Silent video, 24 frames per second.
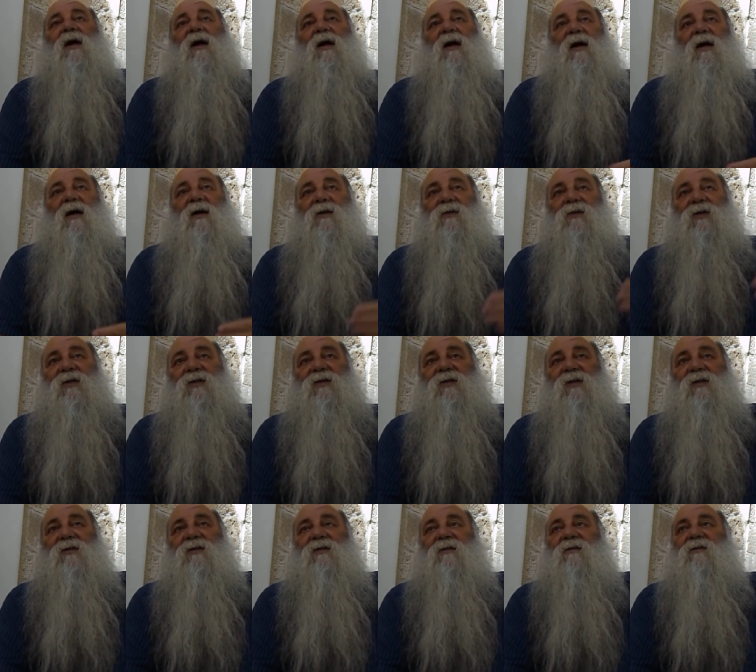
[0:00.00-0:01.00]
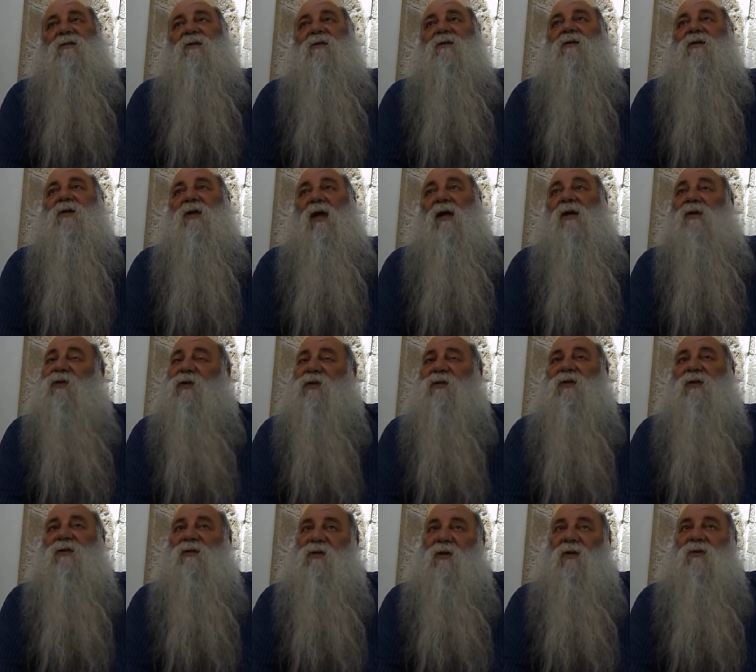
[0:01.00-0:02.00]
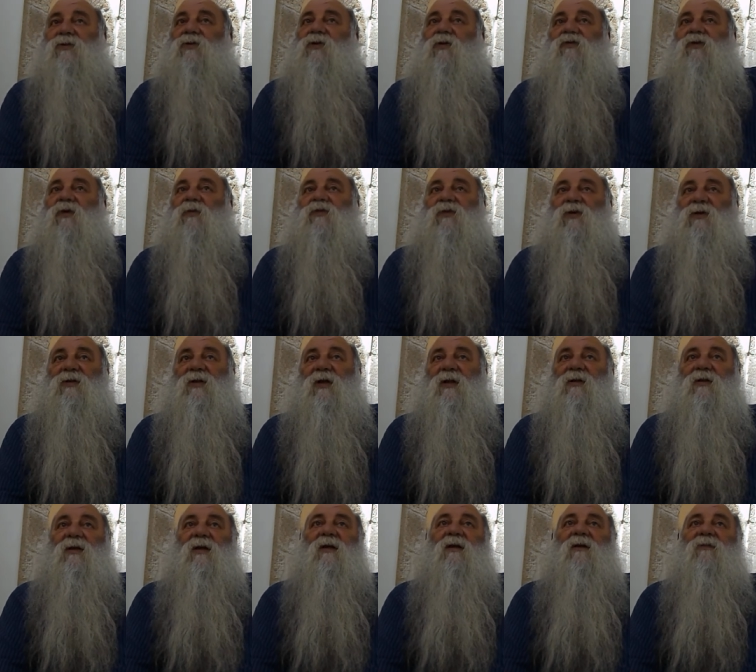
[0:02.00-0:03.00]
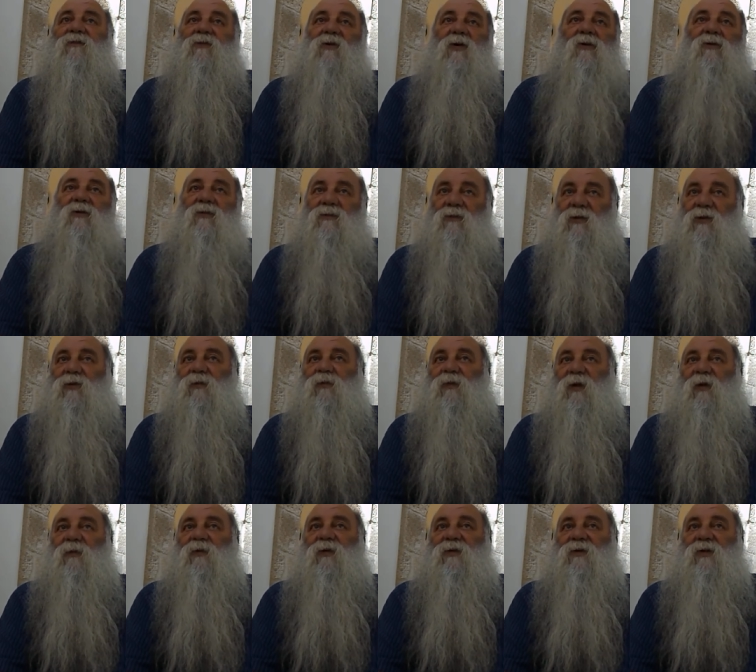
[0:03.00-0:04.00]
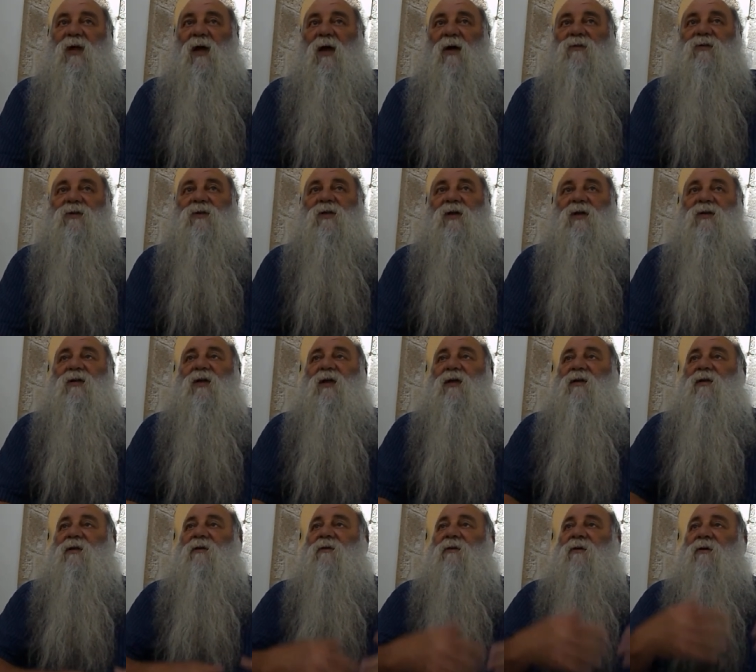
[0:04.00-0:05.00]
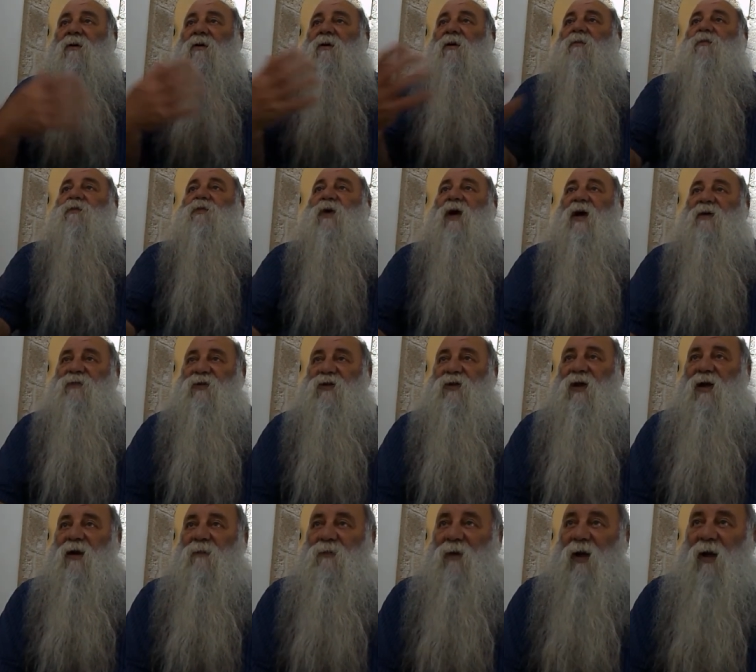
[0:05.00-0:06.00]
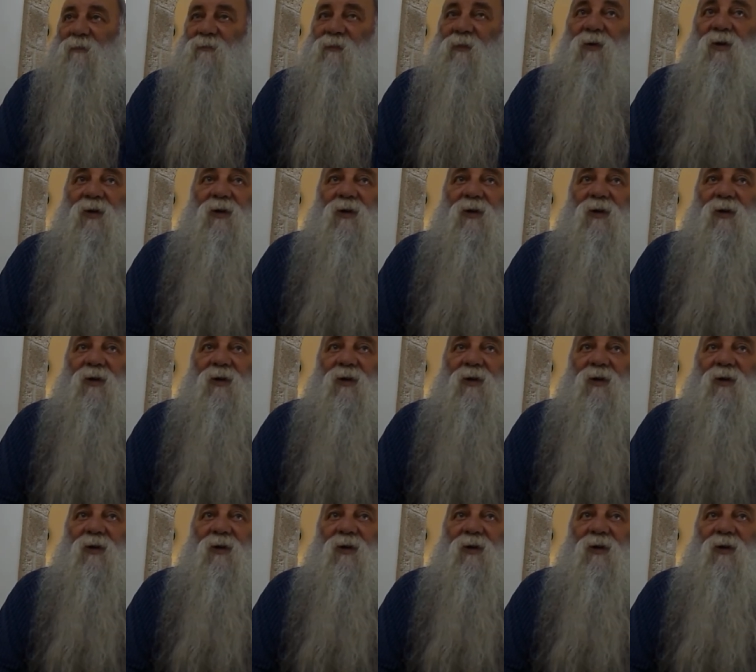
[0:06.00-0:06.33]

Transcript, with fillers: Uh, Beautiful. Is, yeah, this is also representing a very rich people's house that had a private hammam